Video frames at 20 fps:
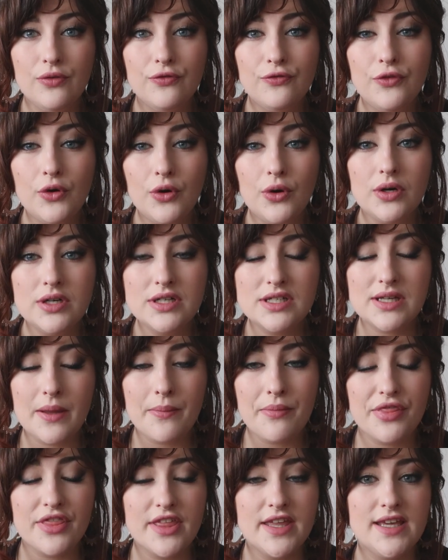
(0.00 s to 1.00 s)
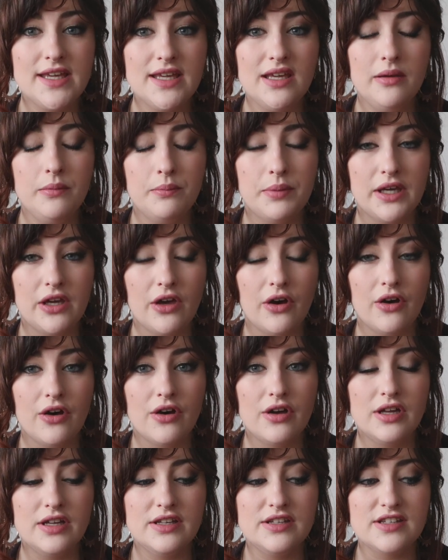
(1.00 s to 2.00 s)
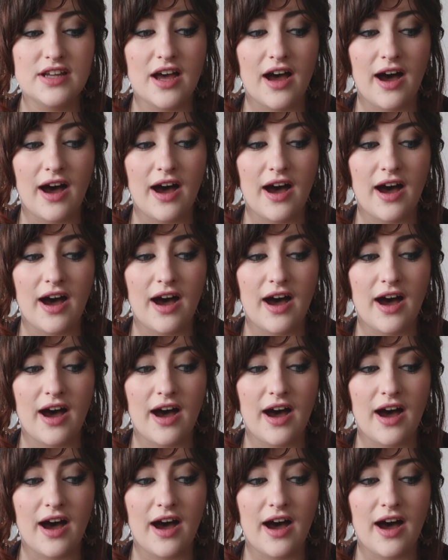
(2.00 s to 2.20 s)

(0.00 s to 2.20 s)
for something because